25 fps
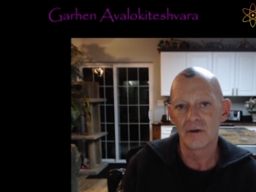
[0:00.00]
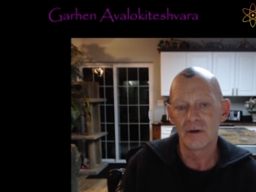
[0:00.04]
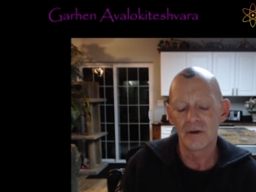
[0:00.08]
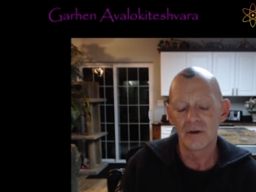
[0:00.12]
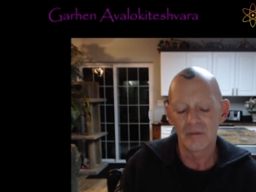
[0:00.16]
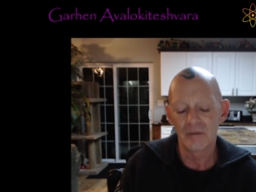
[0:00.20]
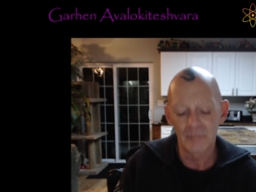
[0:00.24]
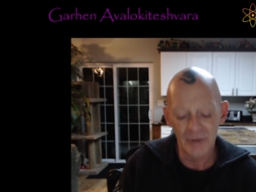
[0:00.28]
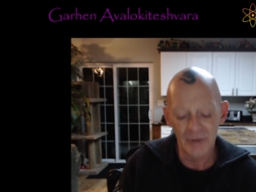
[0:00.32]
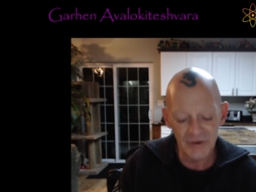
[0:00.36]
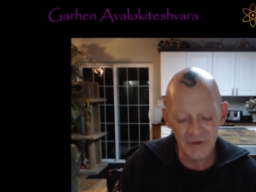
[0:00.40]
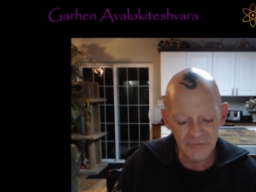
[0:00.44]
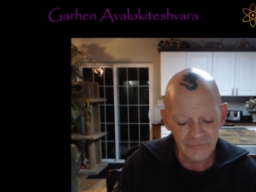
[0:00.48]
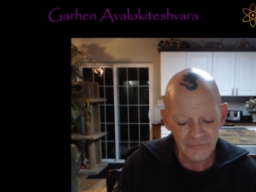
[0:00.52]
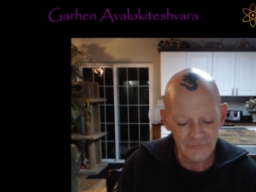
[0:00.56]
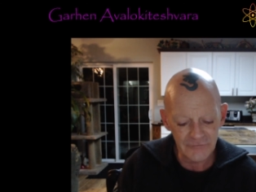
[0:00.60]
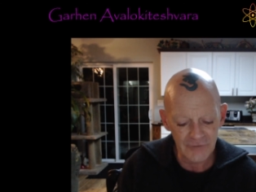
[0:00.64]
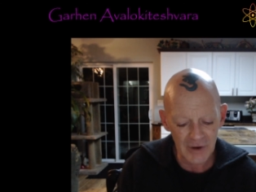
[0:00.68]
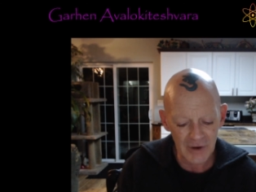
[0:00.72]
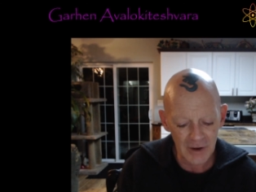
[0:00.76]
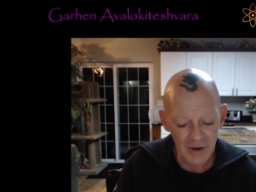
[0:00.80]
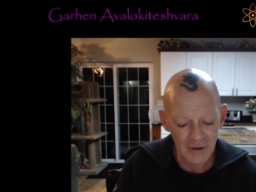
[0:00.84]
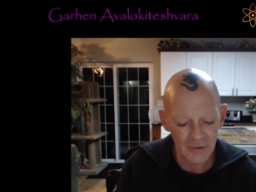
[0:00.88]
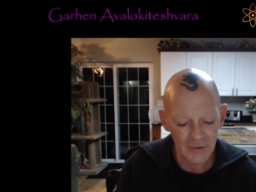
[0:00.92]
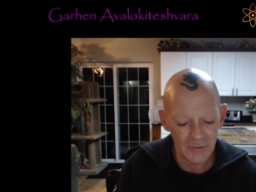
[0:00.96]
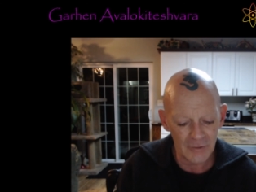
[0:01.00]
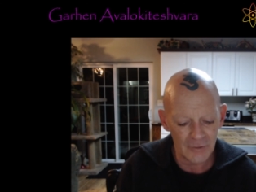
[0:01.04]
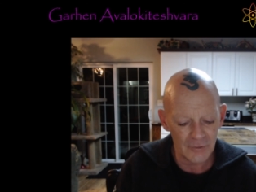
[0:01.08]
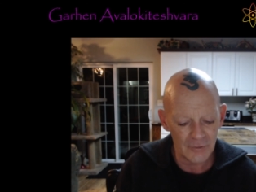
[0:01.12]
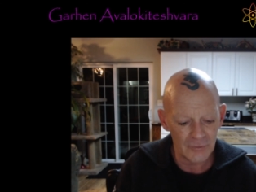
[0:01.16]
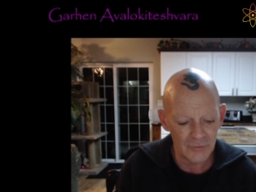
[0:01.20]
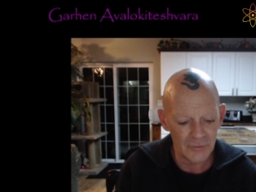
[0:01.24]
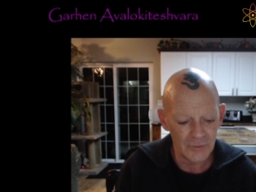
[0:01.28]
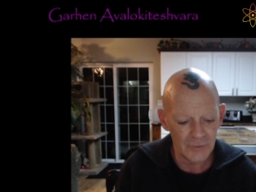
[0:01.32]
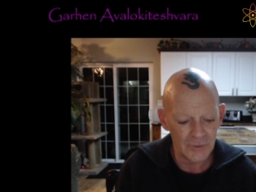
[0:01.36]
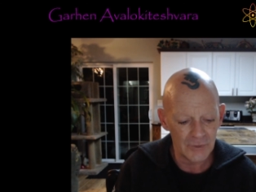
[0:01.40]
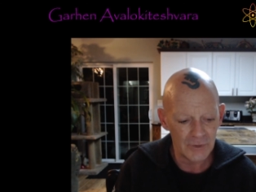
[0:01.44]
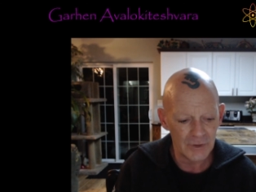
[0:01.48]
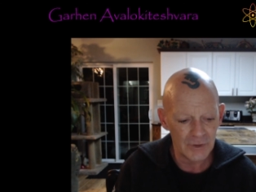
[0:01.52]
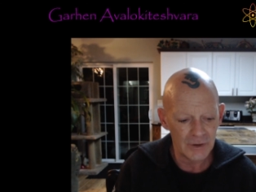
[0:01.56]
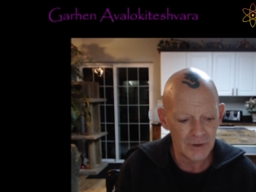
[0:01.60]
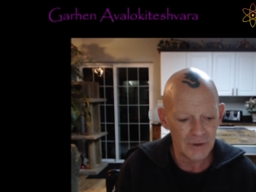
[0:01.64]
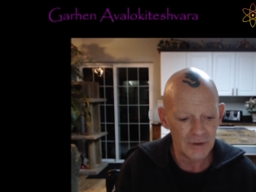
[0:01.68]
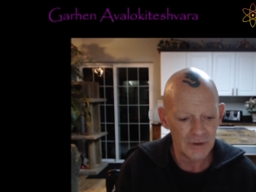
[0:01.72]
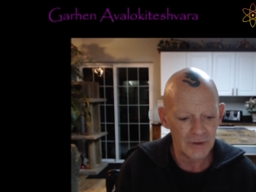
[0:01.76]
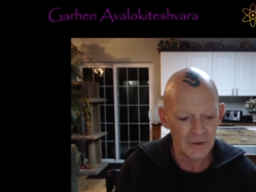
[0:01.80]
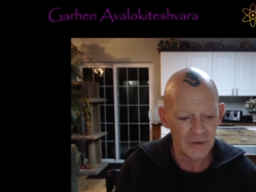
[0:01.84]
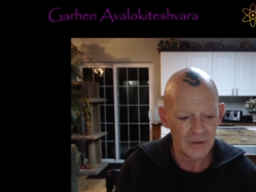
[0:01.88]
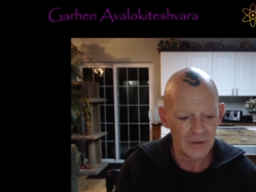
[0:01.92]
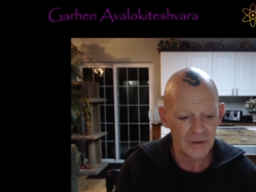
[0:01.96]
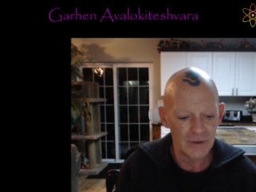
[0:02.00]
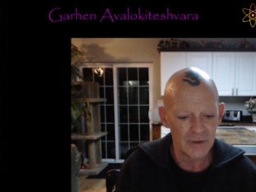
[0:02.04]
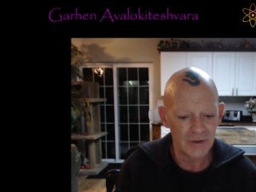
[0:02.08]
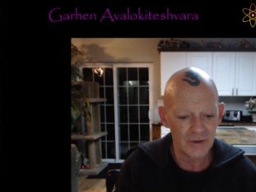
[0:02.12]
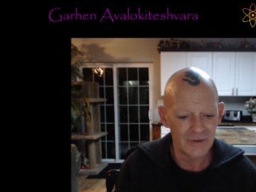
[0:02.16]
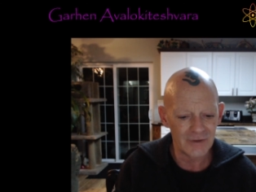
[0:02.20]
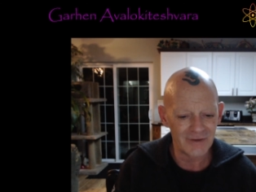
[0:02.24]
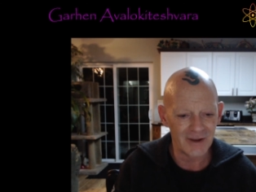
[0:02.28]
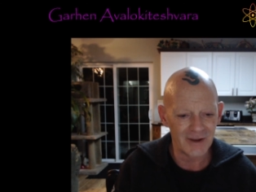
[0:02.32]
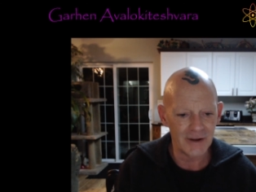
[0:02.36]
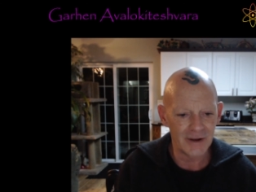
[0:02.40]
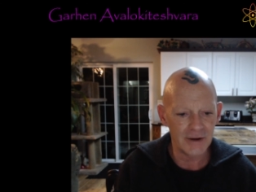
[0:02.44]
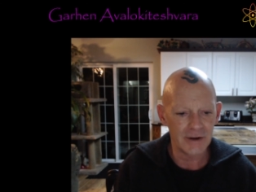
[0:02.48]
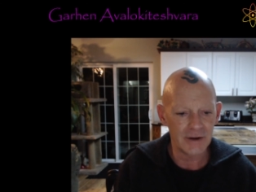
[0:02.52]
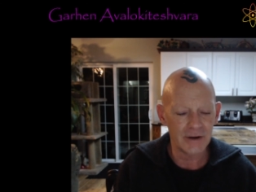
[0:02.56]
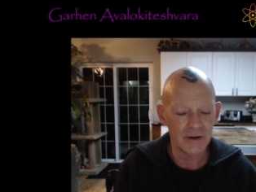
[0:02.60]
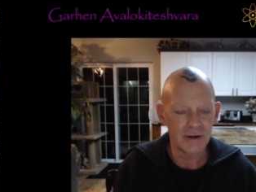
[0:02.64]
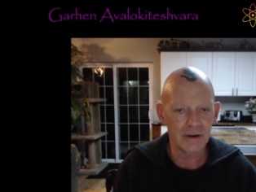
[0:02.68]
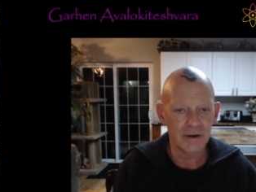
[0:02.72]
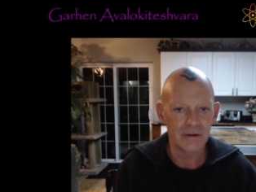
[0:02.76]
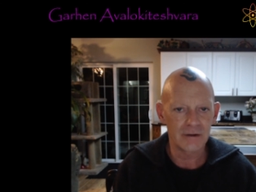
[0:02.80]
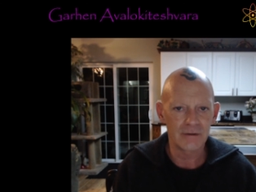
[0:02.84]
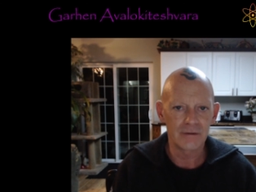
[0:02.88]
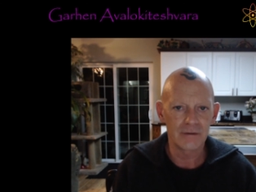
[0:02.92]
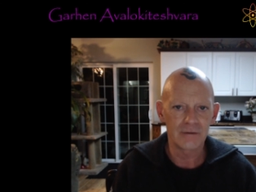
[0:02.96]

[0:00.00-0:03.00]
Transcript: But jail, like